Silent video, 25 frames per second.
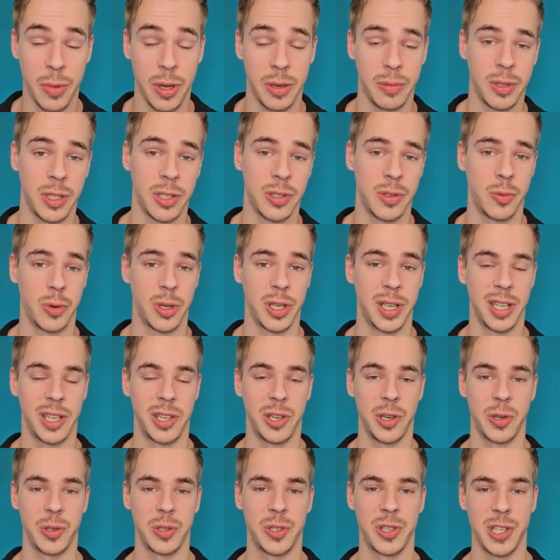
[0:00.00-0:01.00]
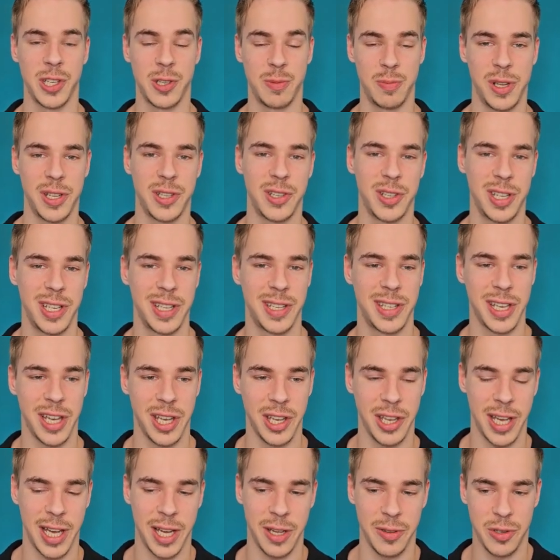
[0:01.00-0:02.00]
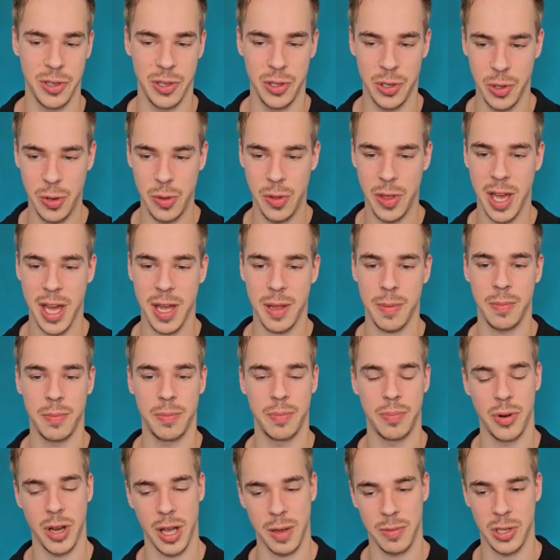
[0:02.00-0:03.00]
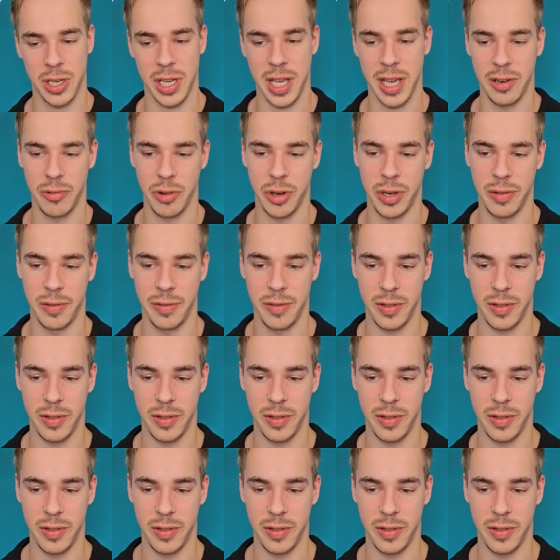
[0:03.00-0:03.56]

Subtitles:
I'm not really going to explicitly tell you how to do that, perhaps later